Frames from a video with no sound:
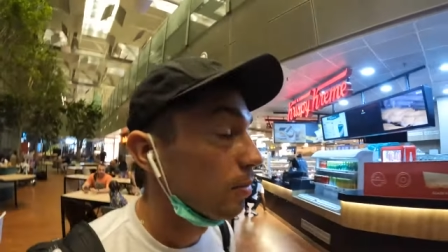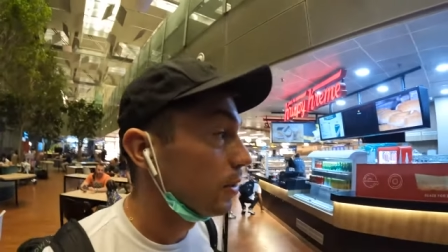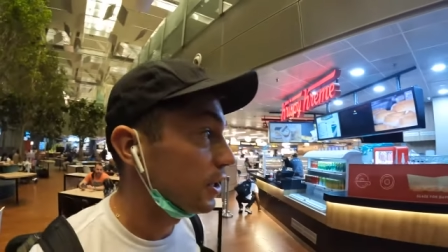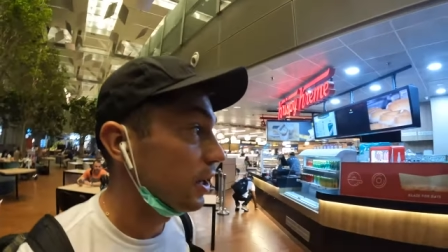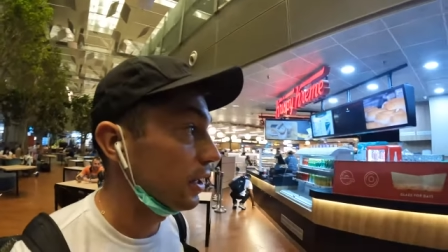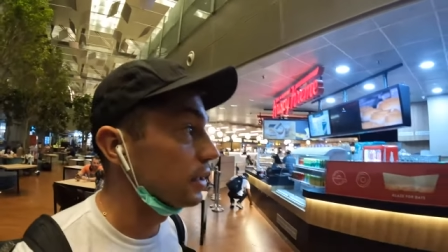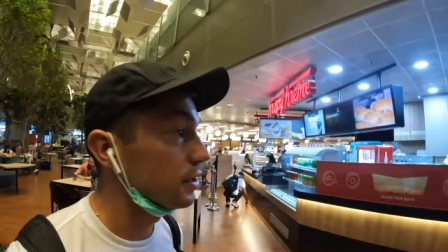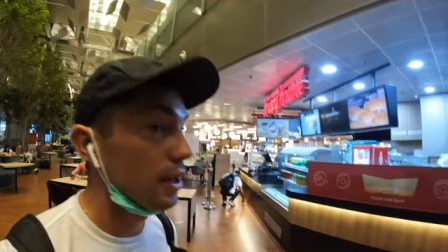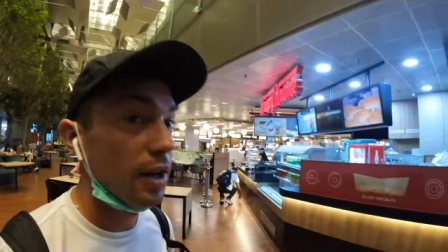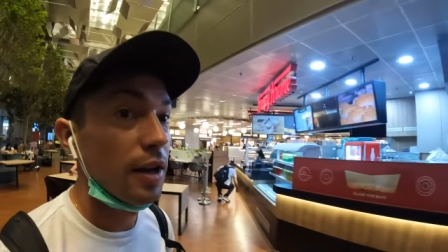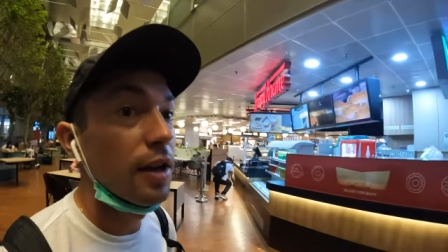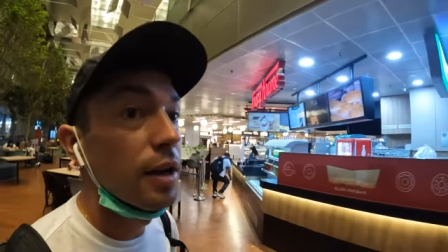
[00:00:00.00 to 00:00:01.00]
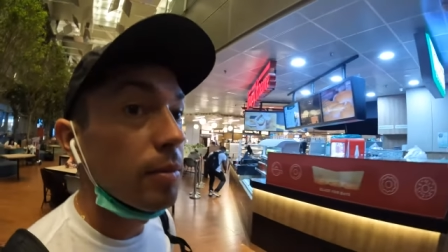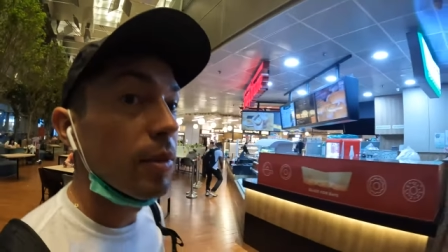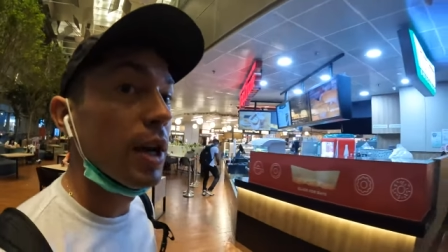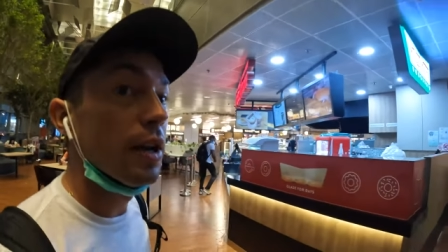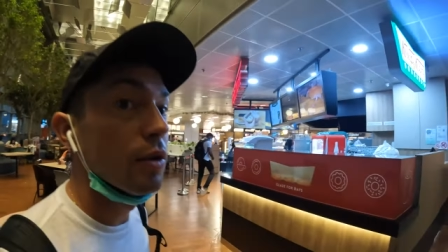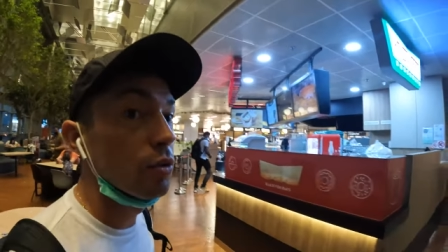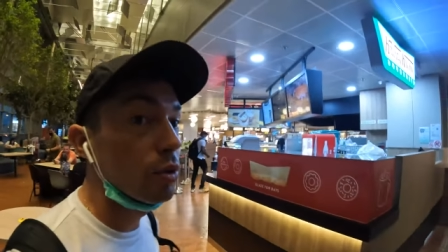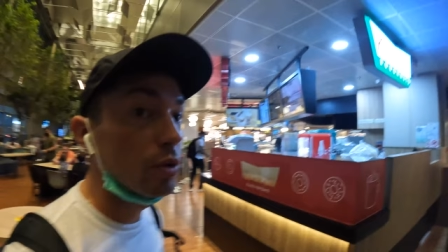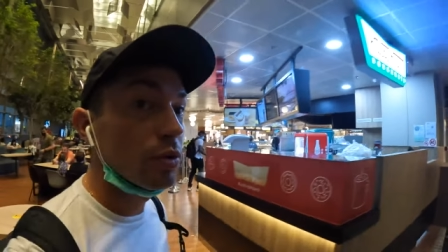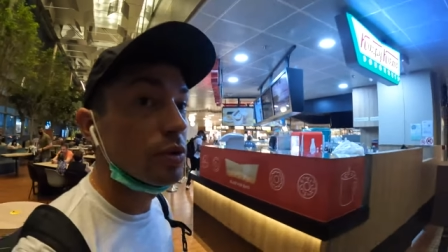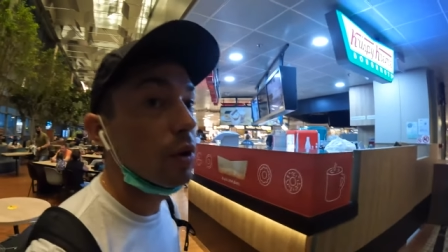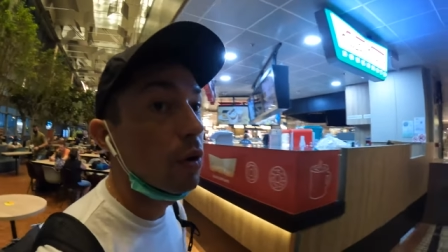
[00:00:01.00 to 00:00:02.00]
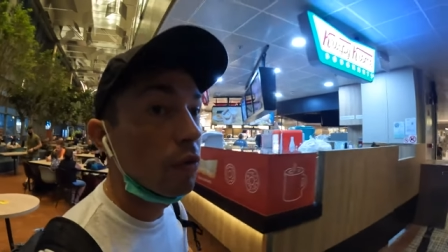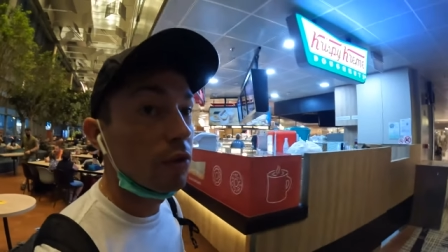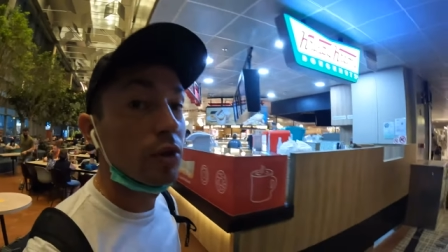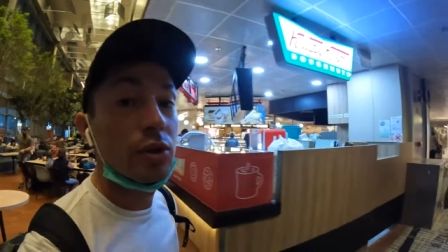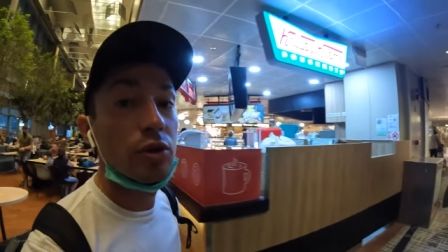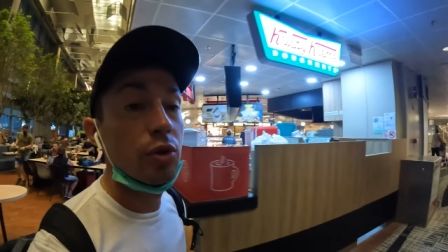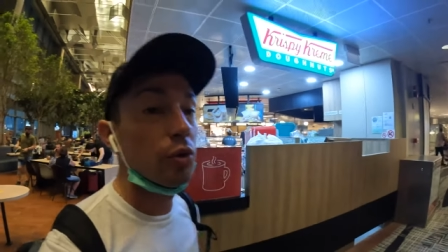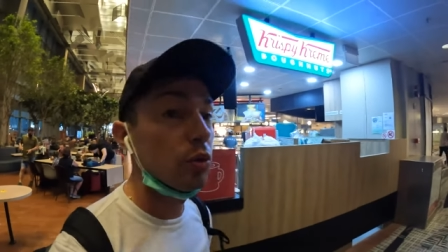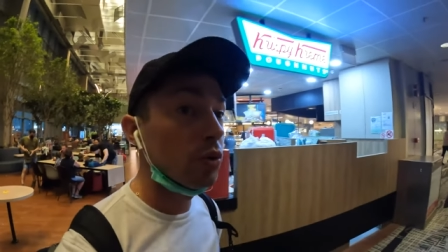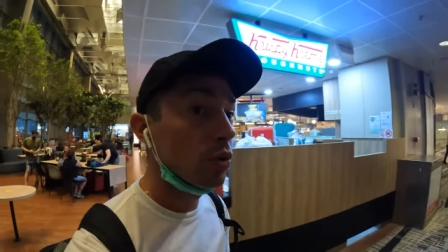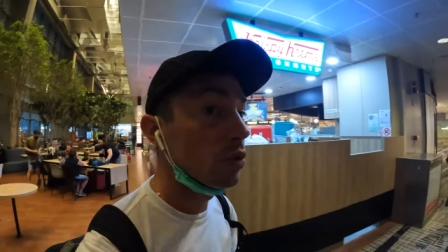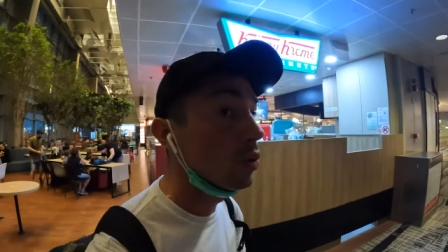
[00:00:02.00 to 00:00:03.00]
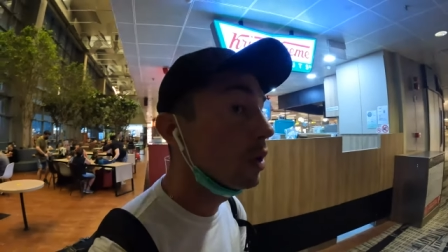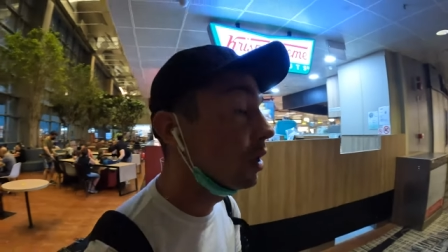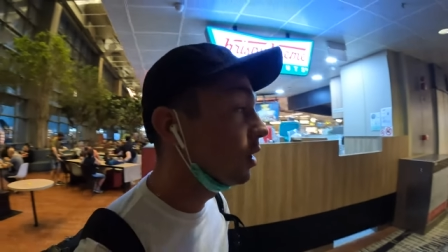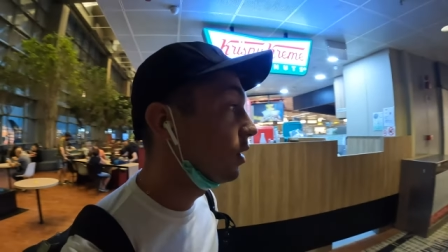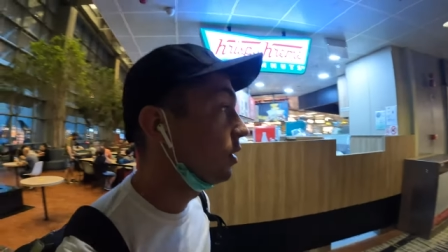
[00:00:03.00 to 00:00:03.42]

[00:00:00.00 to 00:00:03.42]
But yeah, guys, I am en route over to